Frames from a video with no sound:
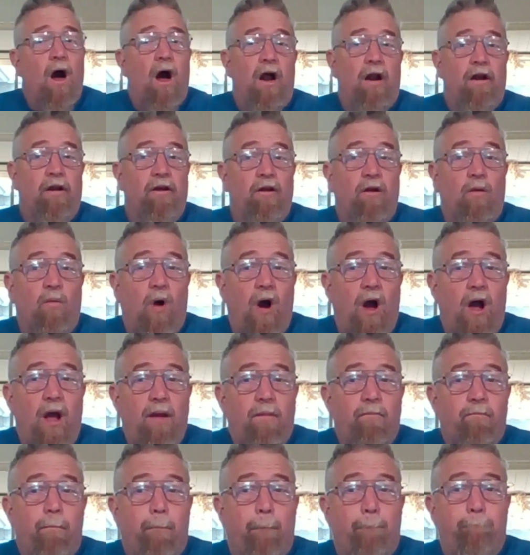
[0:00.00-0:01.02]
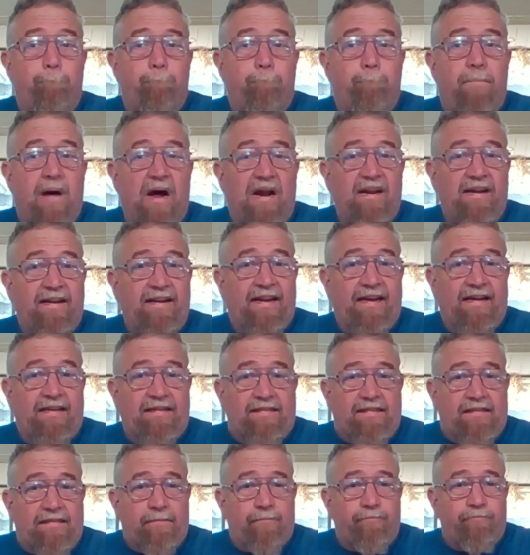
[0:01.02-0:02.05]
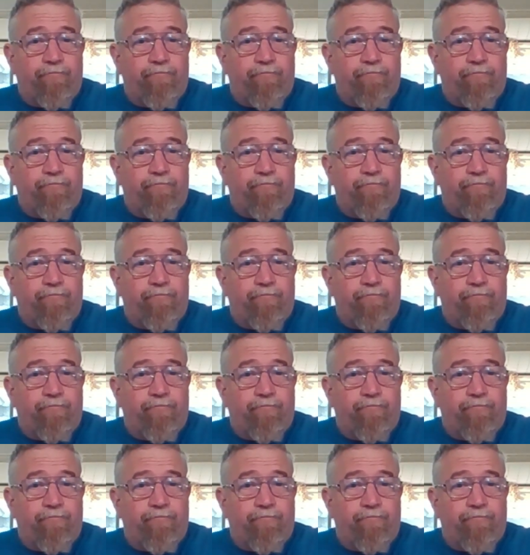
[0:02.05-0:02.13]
I don't know why, but it does.